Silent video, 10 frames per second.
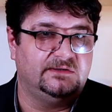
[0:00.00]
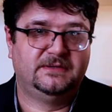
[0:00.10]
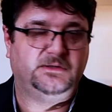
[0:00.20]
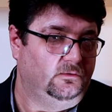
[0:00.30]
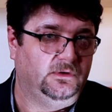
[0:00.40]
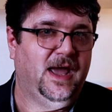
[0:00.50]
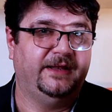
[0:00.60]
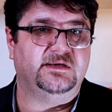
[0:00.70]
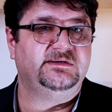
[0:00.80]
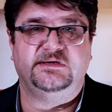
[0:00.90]
its own
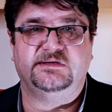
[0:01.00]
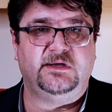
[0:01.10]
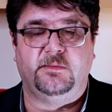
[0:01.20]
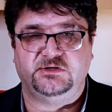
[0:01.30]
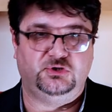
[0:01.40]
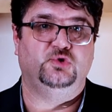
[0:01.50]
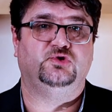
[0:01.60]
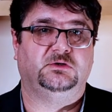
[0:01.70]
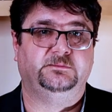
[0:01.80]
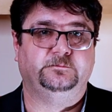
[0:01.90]
guidance system as
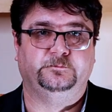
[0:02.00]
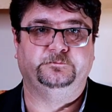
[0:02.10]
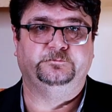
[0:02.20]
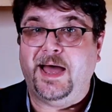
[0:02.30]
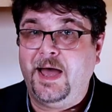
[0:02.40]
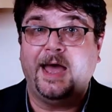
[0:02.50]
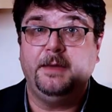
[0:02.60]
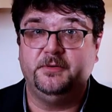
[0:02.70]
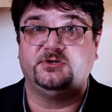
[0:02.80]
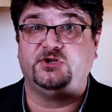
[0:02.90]
usual. A
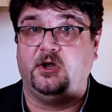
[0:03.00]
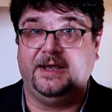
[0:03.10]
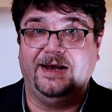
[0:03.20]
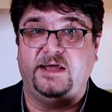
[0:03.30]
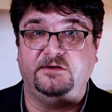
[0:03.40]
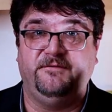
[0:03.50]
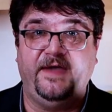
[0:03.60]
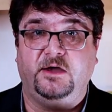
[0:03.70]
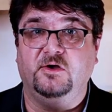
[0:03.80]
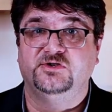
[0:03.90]
hypersonic glider
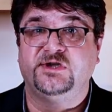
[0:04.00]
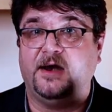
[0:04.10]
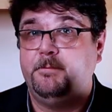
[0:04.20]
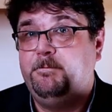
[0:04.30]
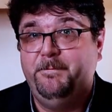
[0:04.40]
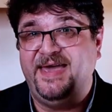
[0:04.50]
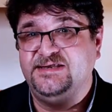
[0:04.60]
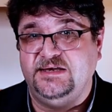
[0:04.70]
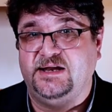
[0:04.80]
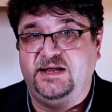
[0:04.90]
vehicles are
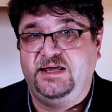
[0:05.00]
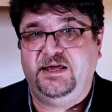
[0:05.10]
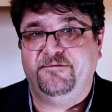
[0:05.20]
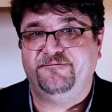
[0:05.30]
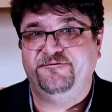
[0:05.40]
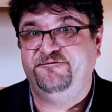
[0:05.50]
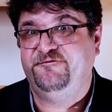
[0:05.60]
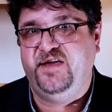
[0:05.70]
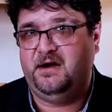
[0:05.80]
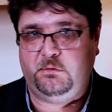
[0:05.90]
basically
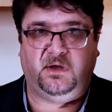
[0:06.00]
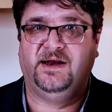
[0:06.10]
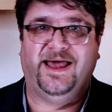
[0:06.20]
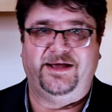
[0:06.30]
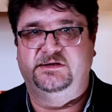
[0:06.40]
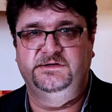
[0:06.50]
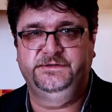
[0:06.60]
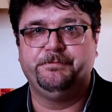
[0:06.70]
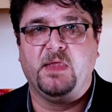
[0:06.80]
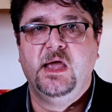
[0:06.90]
very quick
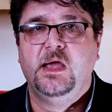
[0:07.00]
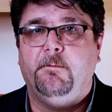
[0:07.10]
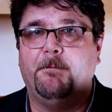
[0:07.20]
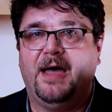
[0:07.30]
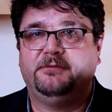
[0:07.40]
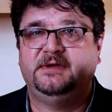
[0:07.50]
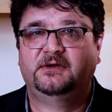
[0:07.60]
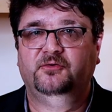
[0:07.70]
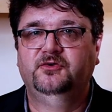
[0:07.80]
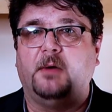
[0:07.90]
gliders
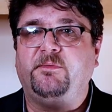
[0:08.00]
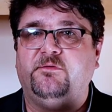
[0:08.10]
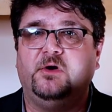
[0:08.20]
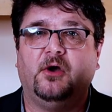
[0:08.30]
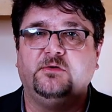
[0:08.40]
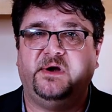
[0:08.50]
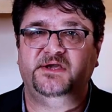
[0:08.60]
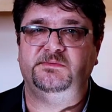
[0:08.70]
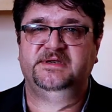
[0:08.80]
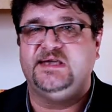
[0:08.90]
mounted on top of long
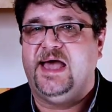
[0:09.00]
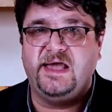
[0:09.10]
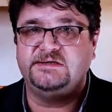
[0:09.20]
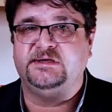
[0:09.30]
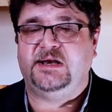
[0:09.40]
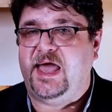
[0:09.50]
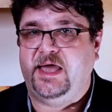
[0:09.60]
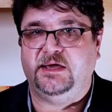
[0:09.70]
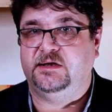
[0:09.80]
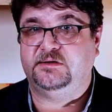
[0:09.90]
range missiles
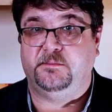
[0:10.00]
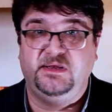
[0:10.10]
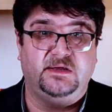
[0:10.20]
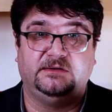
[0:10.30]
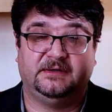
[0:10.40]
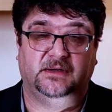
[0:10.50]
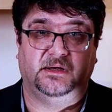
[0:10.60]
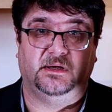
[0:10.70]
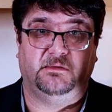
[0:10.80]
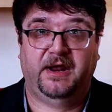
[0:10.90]
like intermediate
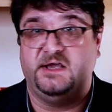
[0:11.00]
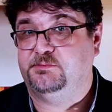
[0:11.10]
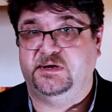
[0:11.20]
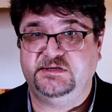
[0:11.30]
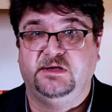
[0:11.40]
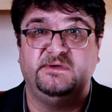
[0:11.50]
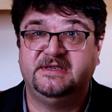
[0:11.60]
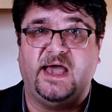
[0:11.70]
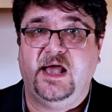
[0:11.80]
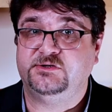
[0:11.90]
uh, range ballistic
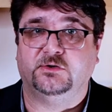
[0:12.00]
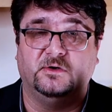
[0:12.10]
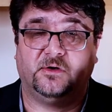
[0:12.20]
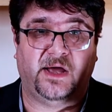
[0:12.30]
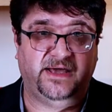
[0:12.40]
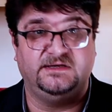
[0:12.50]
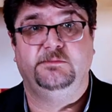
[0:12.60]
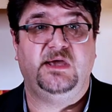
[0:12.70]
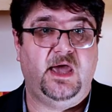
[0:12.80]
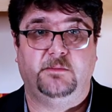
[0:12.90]
missiles or
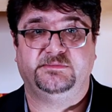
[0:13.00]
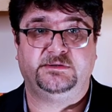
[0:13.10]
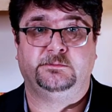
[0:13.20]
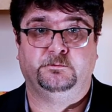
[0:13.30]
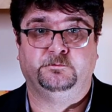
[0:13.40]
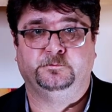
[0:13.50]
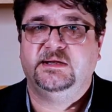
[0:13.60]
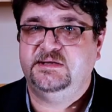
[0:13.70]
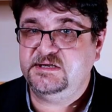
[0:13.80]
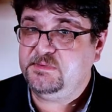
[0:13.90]
ICBMs.
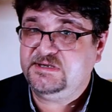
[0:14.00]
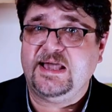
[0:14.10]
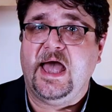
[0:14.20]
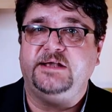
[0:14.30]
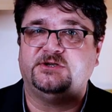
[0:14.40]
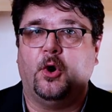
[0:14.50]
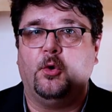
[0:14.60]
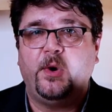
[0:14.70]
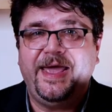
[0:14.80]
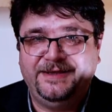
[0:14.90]
These missiles
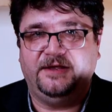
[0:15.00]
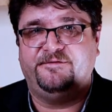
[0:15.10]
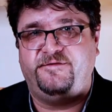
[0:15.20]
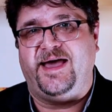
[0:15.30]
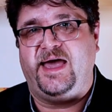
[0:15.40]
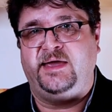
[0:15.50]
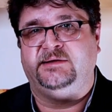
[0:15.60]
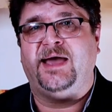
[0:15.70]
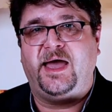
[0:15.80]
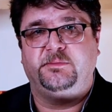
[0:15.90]
already fly
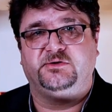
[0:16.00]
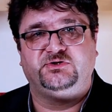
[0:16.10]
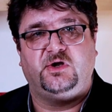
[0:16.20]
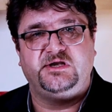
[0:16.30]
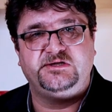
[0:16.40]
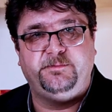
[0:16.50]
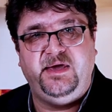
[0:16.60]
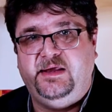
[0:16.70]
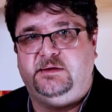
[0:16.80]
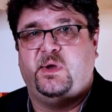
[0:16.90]
at hypersonic
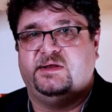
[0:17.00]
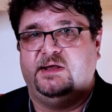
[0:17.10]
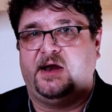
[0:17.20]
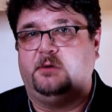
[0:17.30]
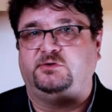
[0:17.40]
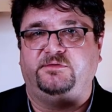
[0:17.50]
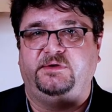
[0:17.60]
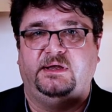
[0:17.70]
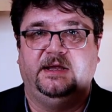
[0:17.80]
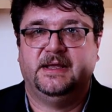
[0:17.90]
speed when they're out of
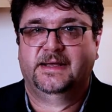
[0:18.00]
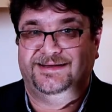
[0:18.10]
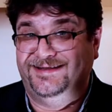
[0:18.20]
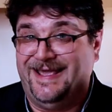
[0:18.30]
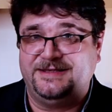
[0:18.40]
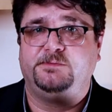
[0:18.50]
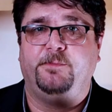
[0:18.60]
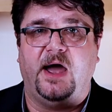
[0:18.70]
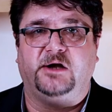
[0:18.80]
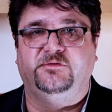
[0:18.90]
the dense
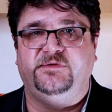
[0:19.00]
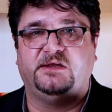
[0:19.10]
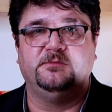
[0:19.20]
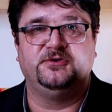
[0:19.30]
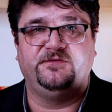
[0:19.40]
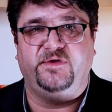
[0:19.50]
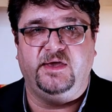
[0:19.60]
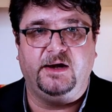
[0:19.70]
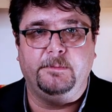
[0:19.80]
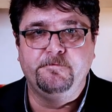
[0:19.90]
part of the
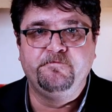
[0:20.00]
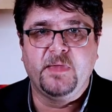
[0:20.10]
atmosphere,